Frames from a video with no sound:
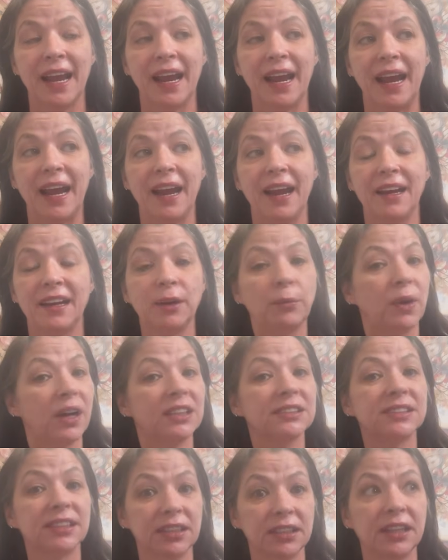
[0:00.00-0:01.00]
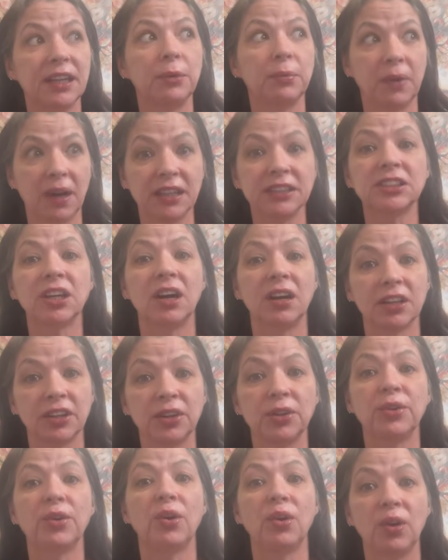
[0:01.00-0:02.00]
And it was on
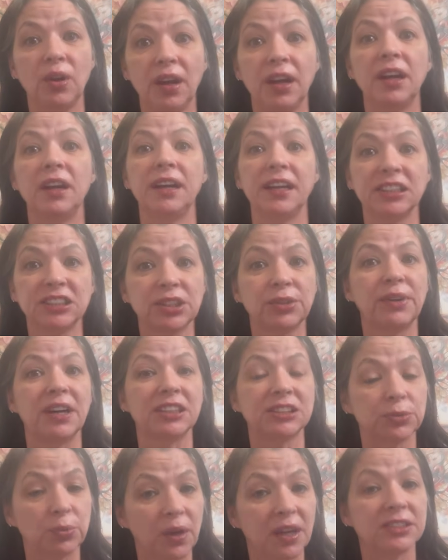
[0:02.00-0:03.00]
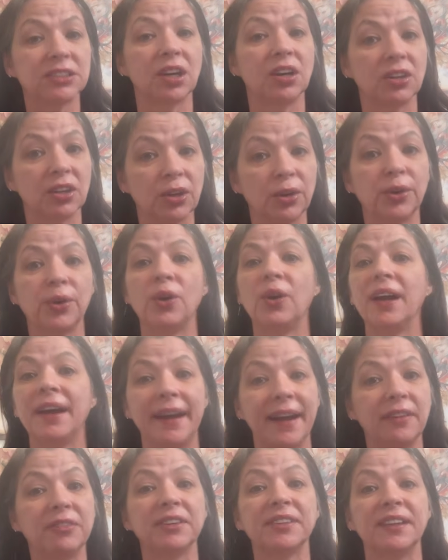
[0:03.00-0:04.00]
Google. His arrest was on Google
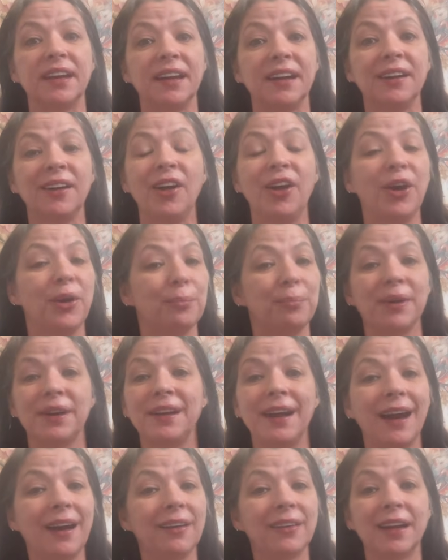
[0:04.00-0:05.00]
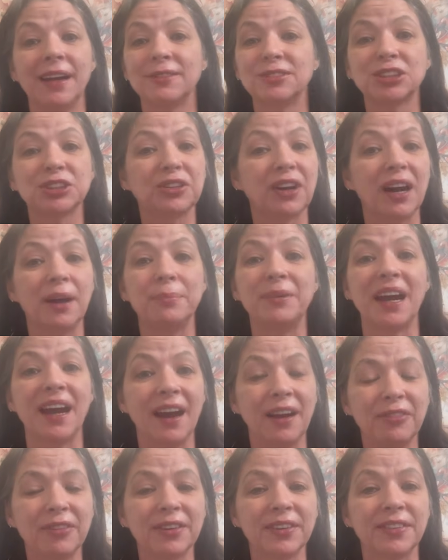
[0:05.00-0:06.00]
and everything. But now they've scrubbed
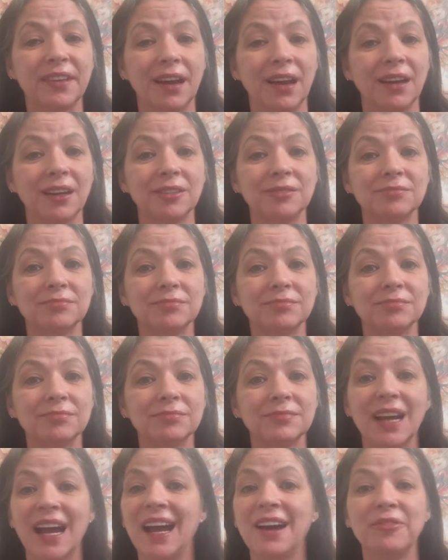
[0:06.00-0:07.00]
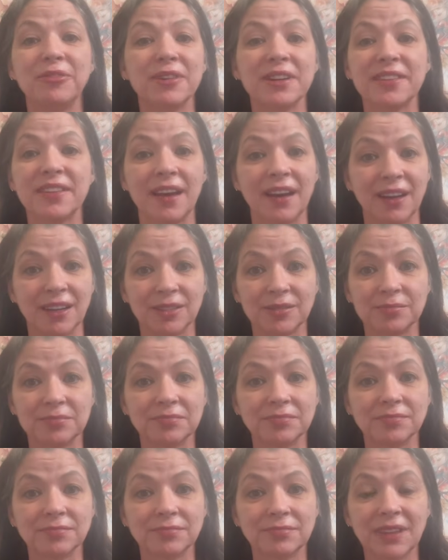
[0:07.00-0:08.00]
everything. Everything.
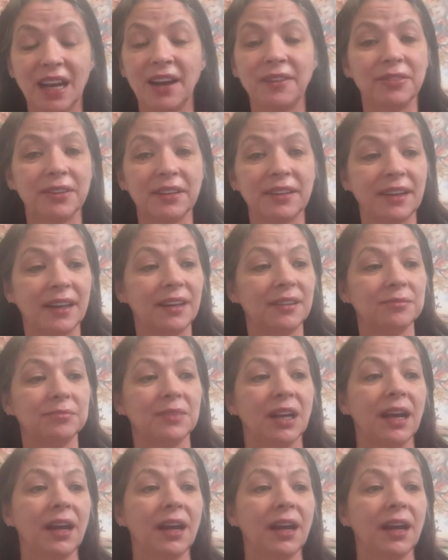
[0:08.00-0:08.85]
Everything.